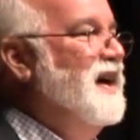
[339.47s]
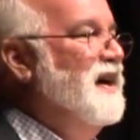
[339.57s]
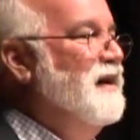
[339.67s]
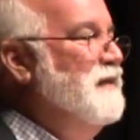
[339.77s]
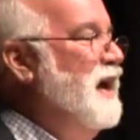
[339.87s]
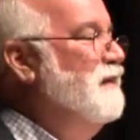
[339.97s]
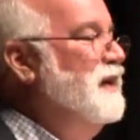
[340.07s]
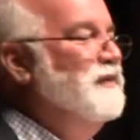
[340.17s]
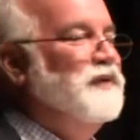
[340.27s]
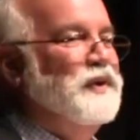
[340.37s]
um, how
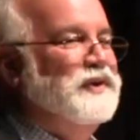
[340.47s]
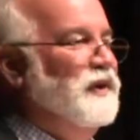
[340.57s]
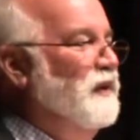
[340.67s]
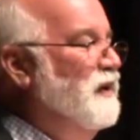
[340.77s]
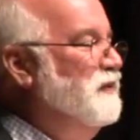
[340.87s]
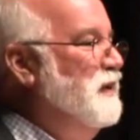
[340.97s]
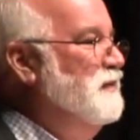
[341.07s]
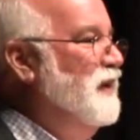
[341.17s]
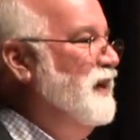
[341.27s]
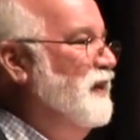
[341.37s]
many folks here are
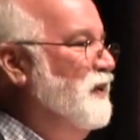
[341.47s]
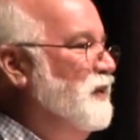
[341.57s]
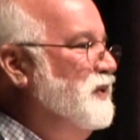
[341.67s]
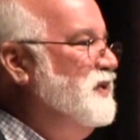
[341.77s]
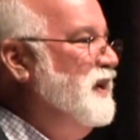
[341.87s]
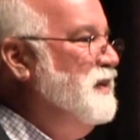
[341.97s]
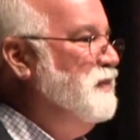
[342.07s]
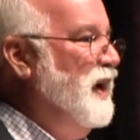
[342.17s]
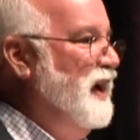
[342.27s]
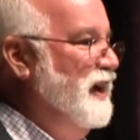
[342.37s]
from uh, Old St.
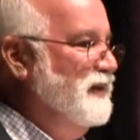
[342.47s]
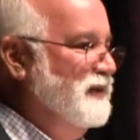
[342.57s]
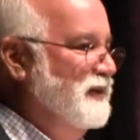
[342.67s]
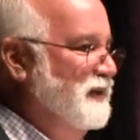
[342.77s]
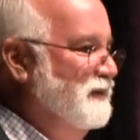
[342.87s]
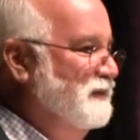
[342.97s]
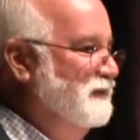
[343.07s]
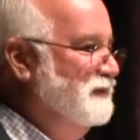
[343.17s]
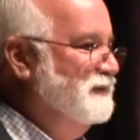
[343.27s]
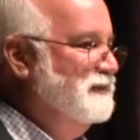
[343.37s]
Pat's?
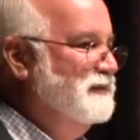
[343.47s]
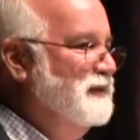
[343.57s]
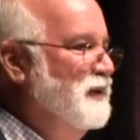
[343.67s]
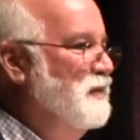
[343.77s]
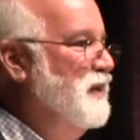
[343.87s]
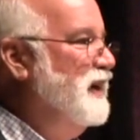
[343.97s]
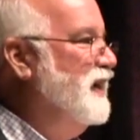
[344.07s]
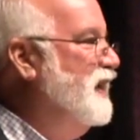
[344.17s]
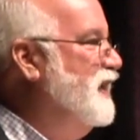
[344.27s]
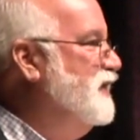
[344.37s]
Oh my
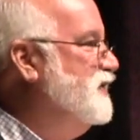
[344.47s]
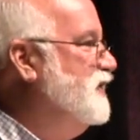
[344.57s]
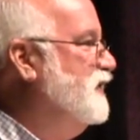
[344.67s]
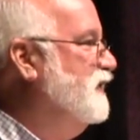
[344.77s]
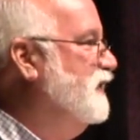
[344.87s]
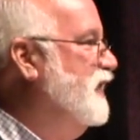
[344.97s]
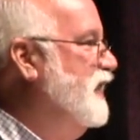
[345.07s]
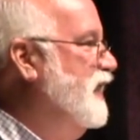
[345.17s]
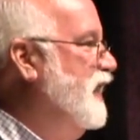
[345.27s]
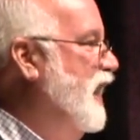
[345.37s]
gosh.
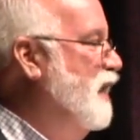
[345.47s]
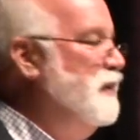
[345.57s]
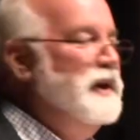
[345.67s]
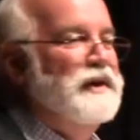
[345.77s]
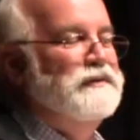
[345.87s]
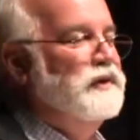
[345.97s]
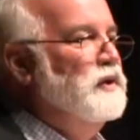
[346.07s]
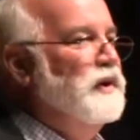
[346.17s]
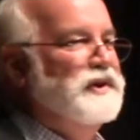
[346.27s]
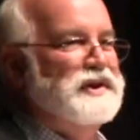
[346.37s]
How many of
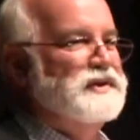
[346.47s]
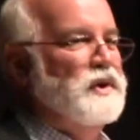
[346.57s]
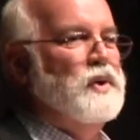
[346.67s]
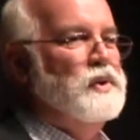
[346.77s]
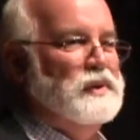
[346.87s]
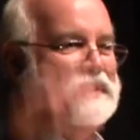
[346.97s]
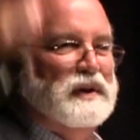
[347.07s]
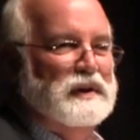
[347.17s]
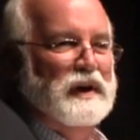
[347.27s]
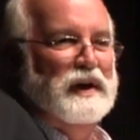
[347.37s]
you are just old?
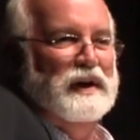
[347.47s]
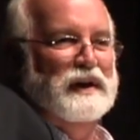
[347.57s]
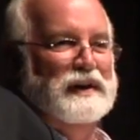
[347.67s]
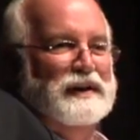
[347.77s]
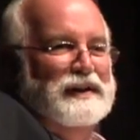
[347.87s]
Uh,